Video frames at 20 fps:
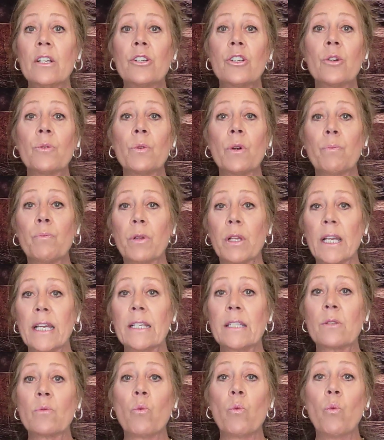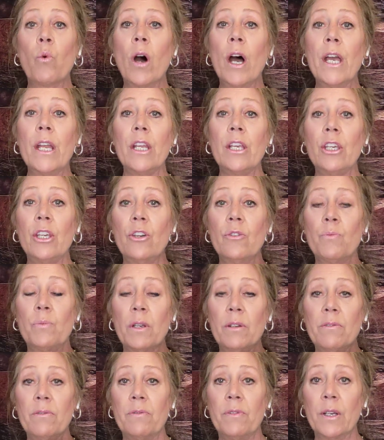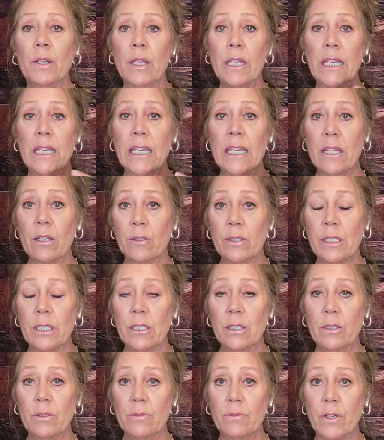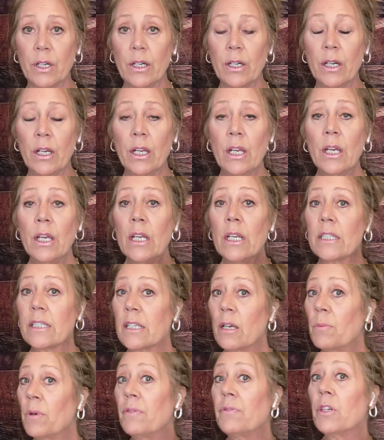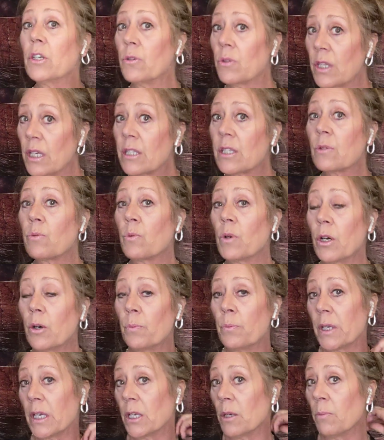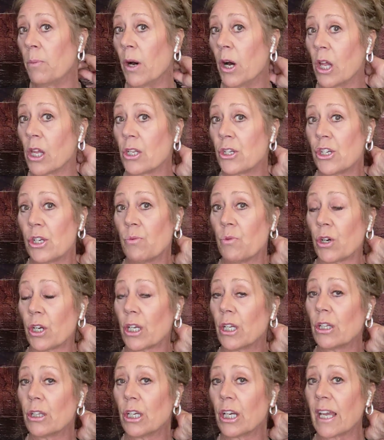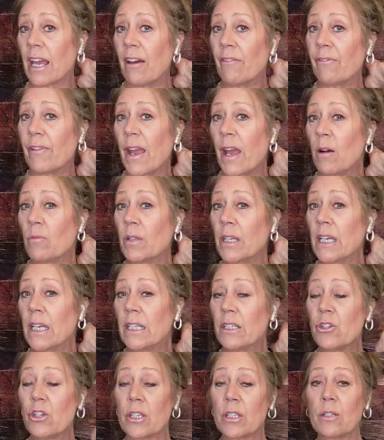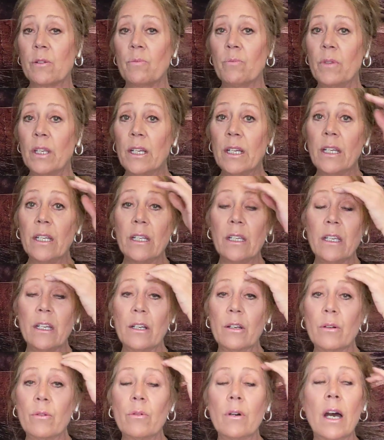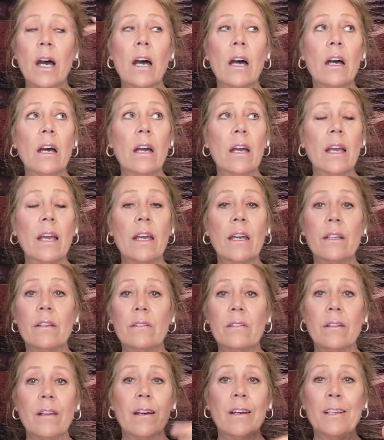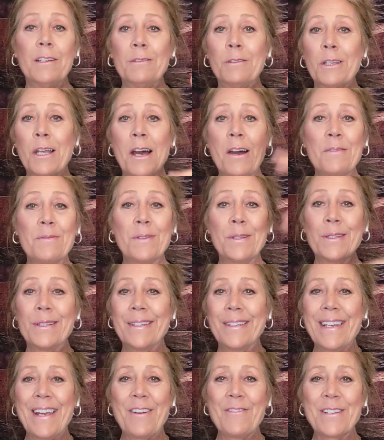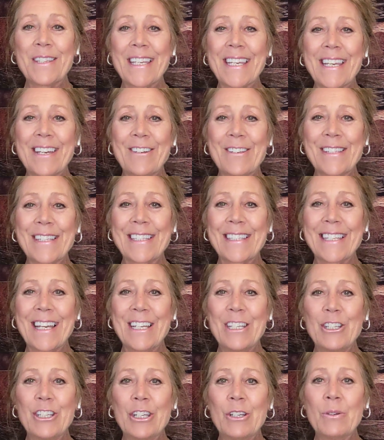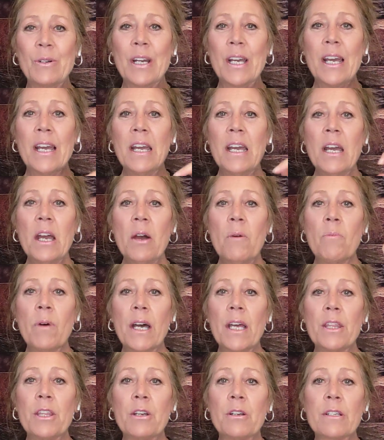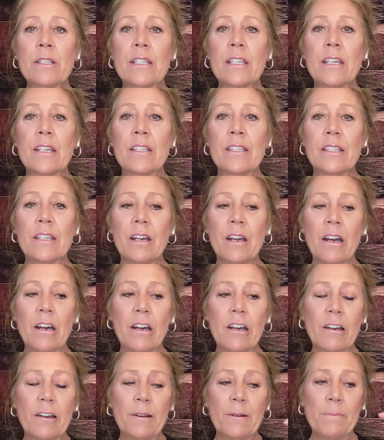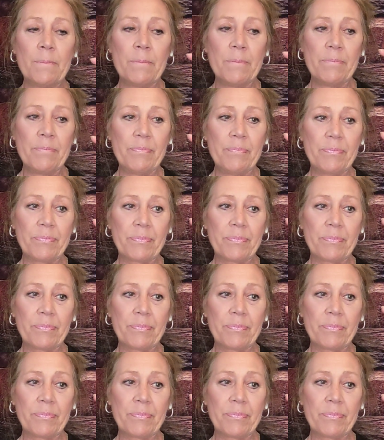to replace what you've been feeling guilty over. Some of you, this will be an apology. We're going to look at family in just a minute, you know, uh, and, and love and everything else as I do. But there's this, um,